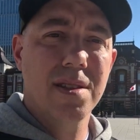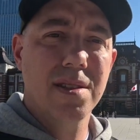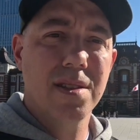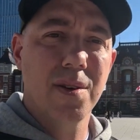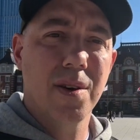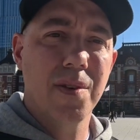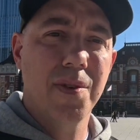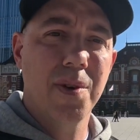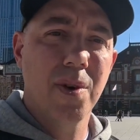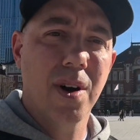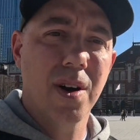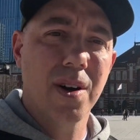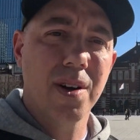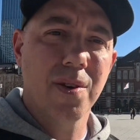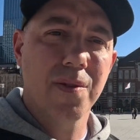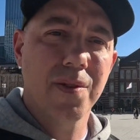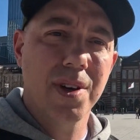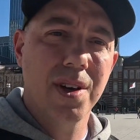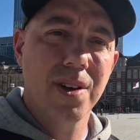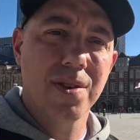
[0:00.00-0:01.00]
So if you are
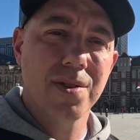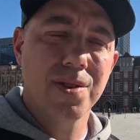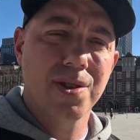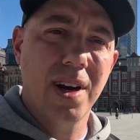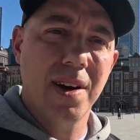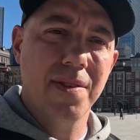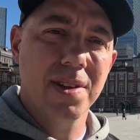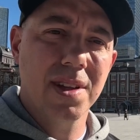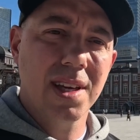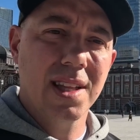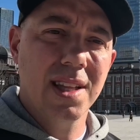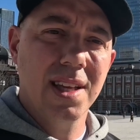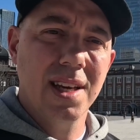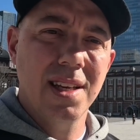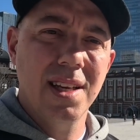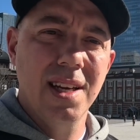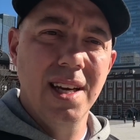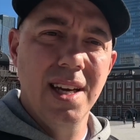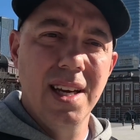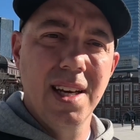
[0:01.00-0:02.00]
over here traveling in
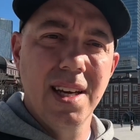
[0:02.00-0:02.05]
that